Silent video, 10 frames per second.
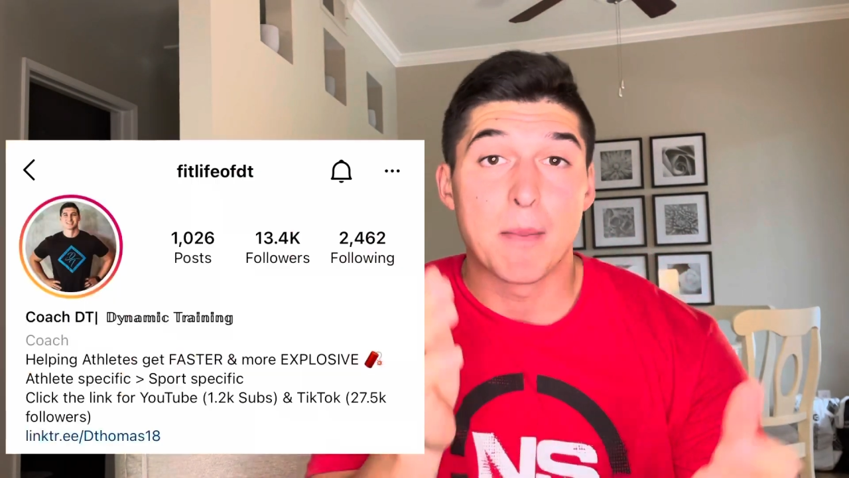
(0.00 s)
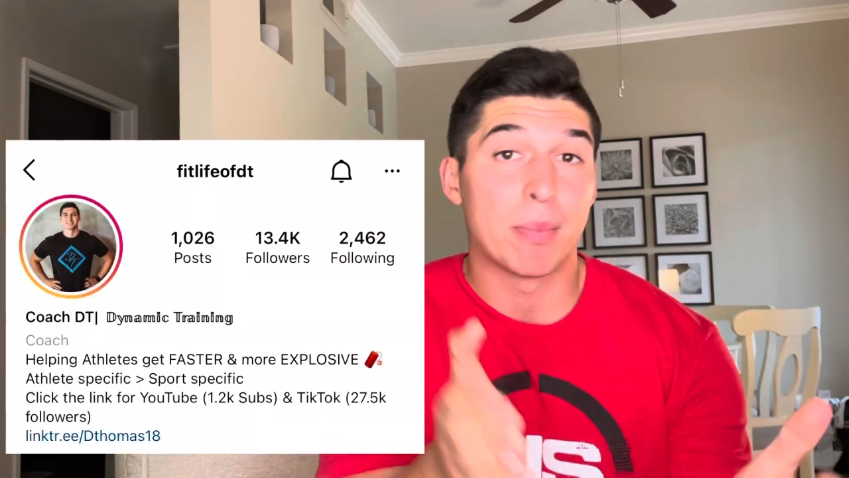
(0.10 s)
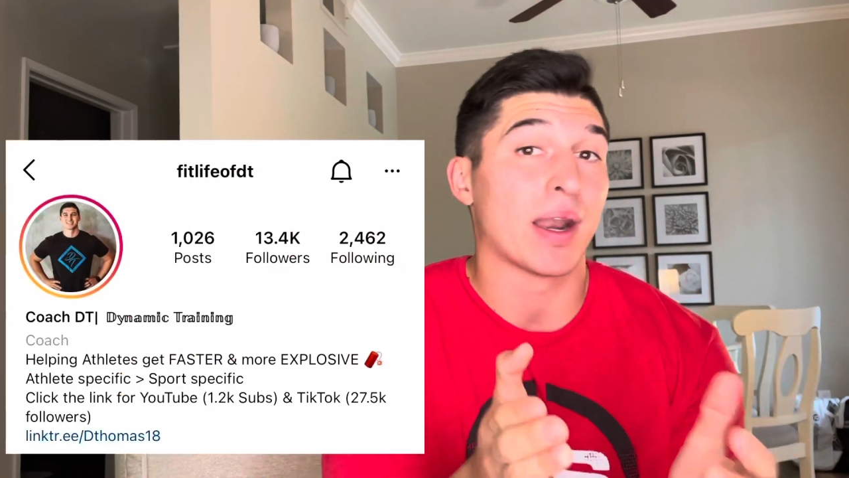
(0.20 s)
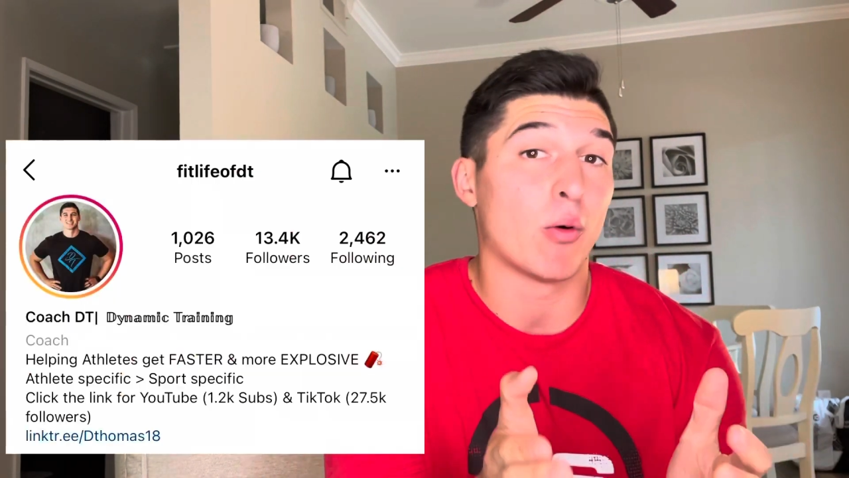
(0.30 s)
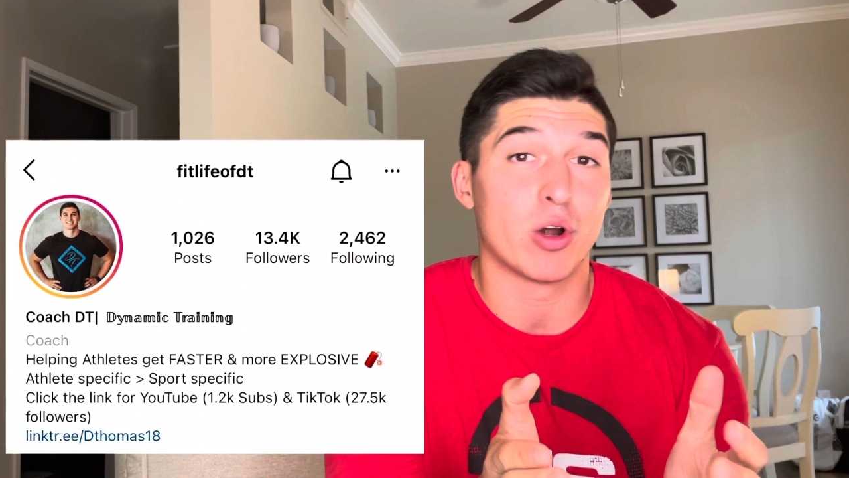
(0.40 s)

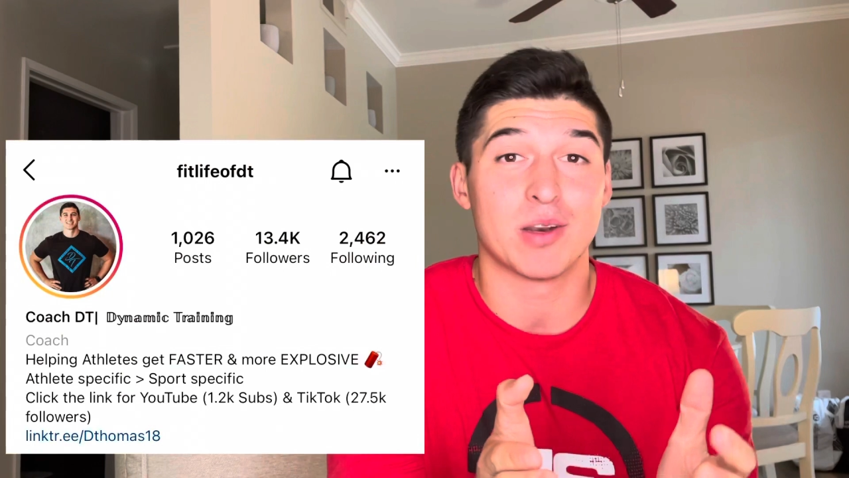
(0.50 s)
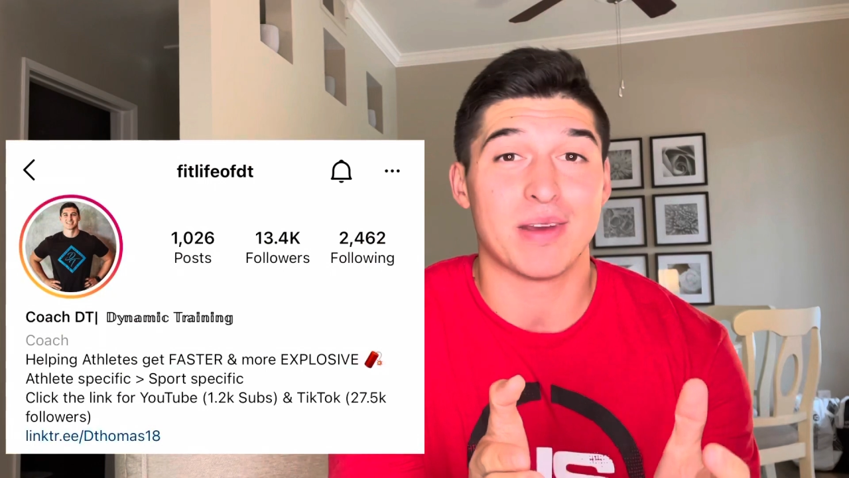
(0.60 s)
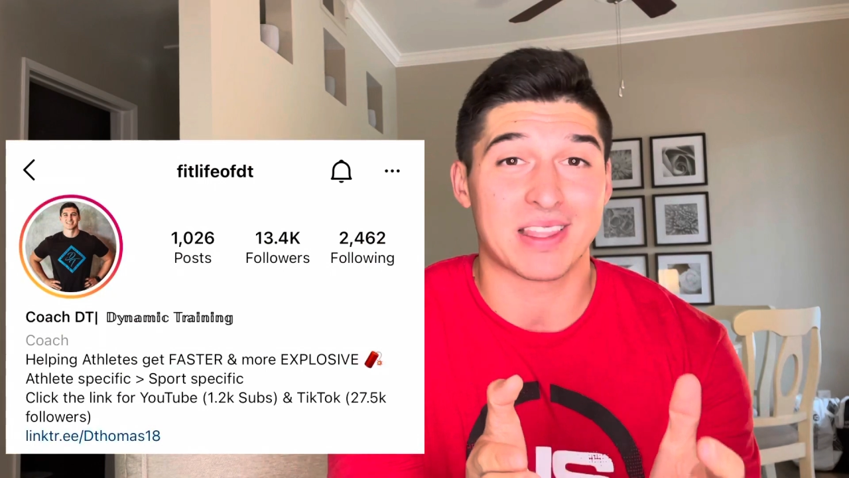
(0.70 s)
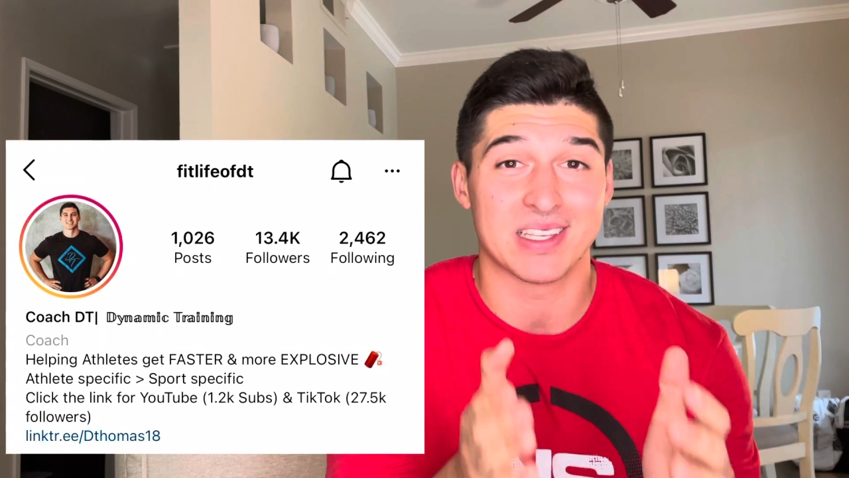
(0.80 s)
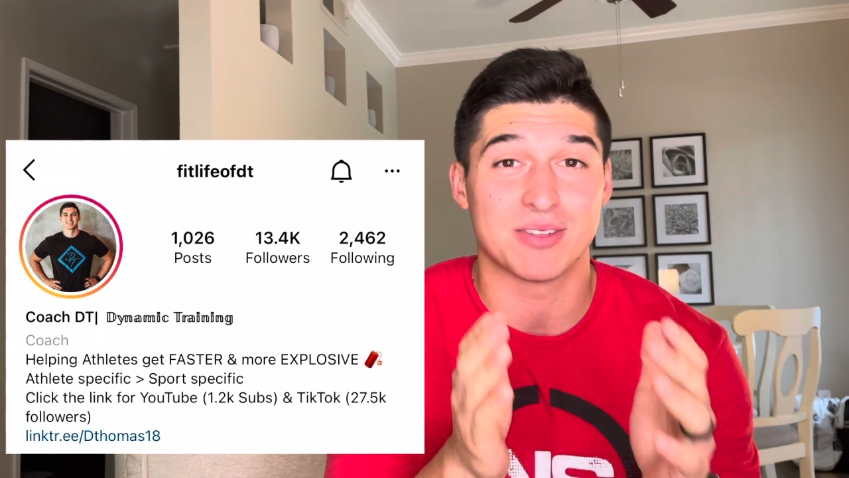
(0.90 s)
but I wanted to
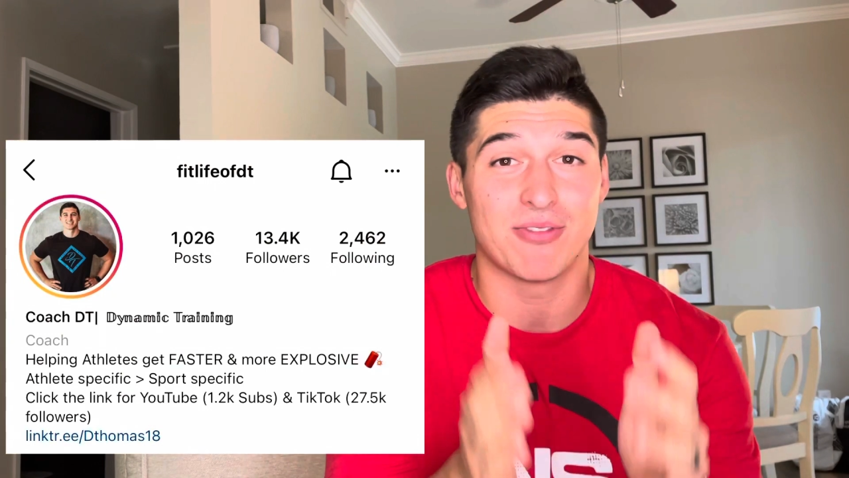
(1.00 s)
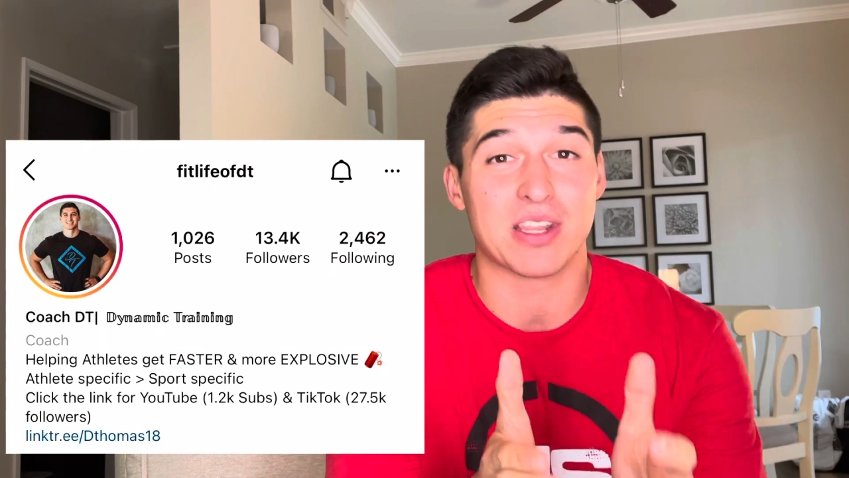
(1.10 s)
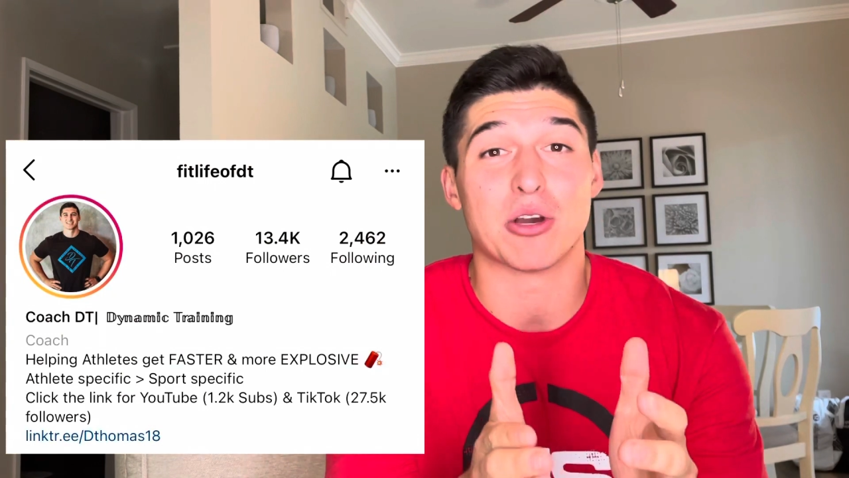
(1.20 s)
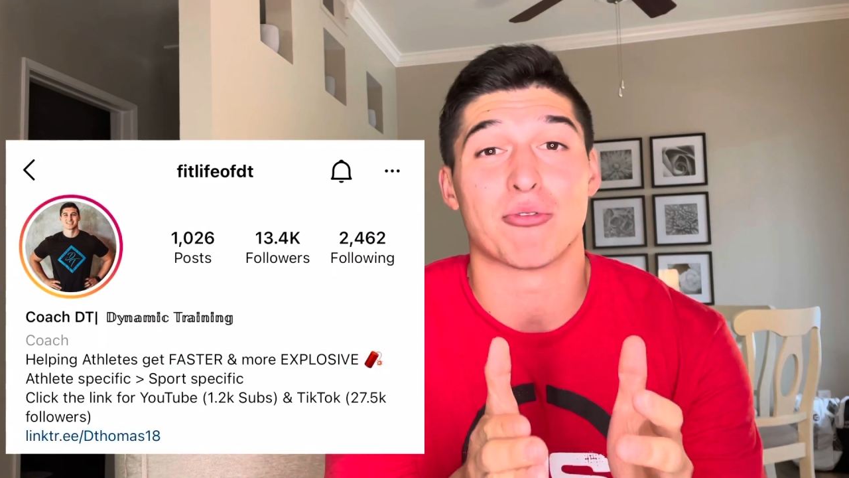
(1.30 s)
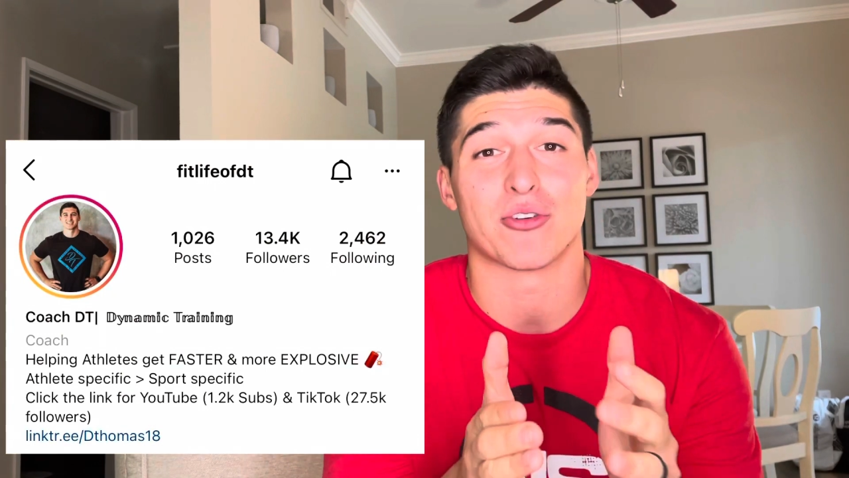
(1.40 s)
make this
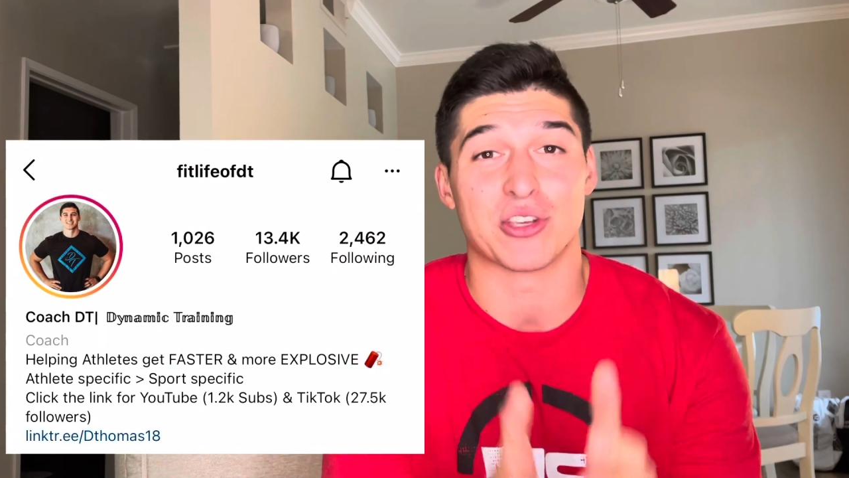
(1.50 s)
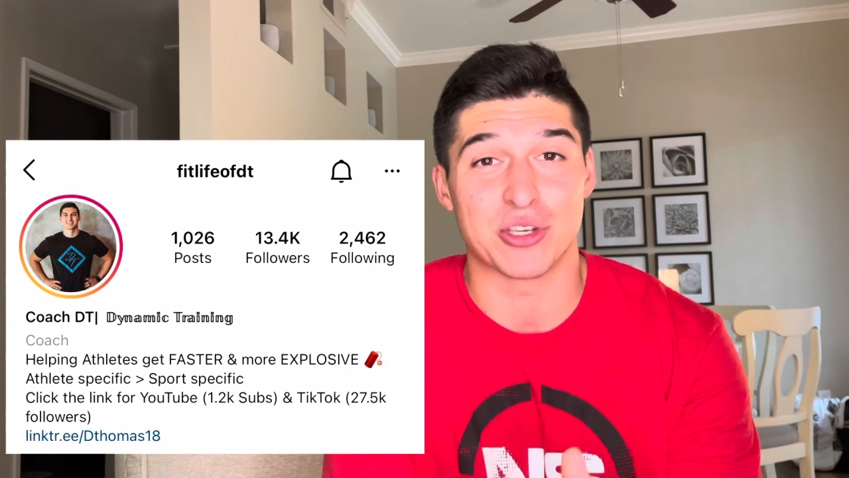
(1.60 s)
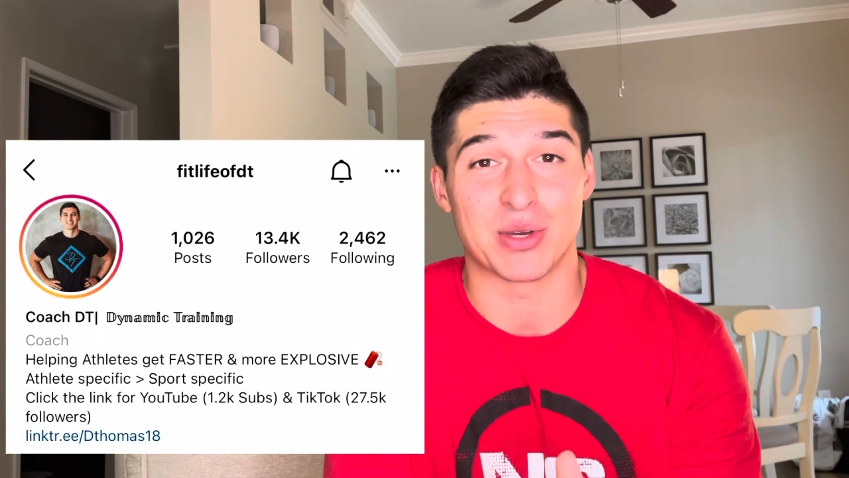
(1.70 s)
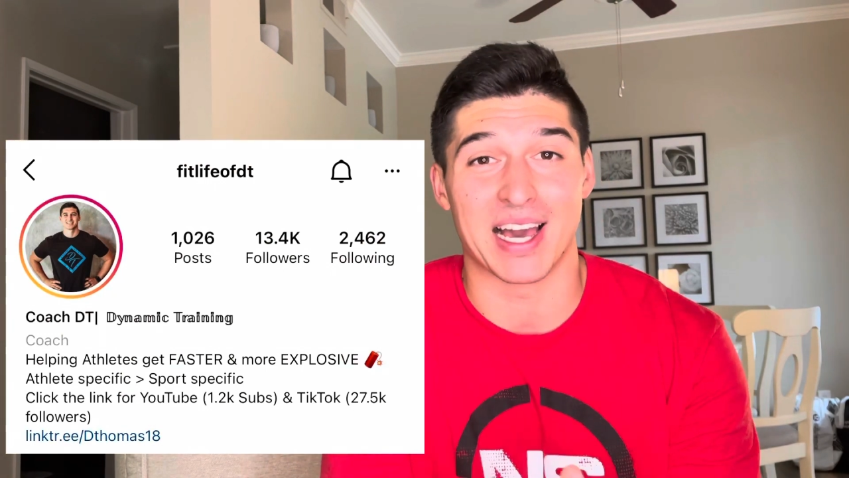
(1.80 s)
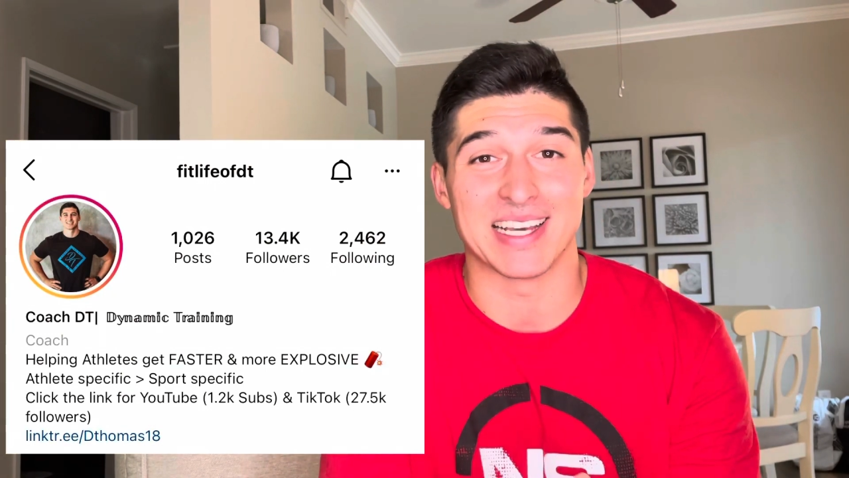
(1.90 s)
video for
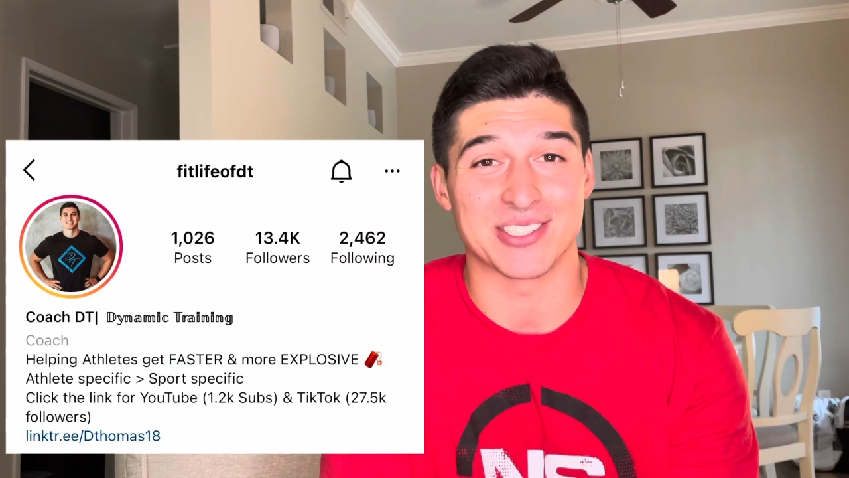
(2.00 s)
you guys,